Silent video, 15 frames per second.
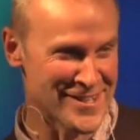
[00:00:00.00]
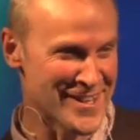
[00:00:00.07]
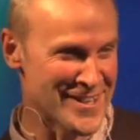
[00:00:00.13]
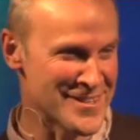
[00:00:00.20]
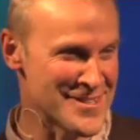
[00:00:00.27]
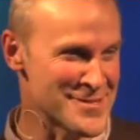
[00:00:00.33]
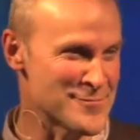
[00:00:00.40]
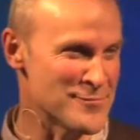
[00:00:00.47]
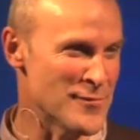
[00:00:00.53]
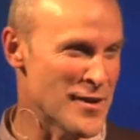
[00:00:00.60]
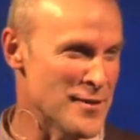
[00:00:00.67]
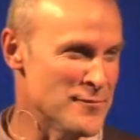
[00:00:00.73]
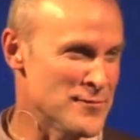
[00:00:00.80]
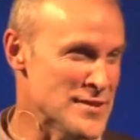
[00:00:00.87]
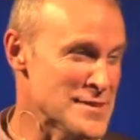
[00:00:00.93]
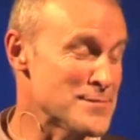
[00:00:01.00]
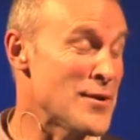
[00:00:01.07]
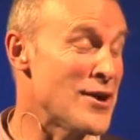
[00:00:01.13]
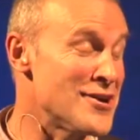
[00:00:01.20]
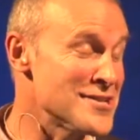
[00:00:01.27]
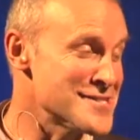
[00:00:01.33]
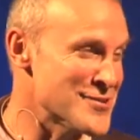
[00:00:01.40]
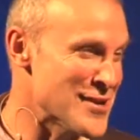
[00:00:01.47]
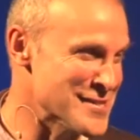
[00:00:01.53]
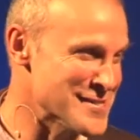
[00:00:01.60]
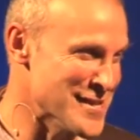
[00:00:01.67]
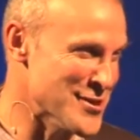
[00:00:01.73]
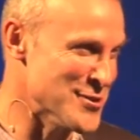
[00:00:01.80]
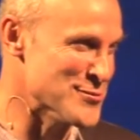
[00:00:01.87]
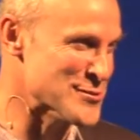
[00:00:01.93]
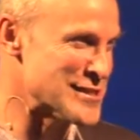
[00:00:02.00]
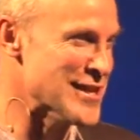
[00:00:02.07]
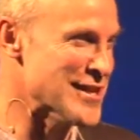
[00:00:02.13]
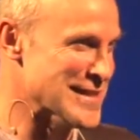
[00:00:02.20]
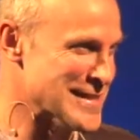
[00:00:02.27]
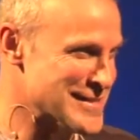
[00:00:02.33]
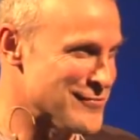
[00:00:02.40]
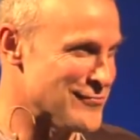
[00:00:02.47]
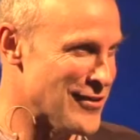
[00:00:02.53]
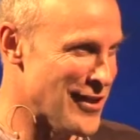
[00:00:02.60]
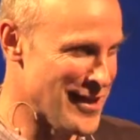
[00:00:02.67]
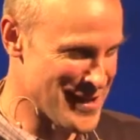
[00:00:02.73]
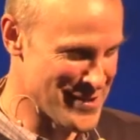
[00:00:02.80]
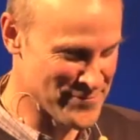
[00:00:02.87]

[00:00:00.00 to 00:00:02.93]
and this pastor, actually, who was learning to fly,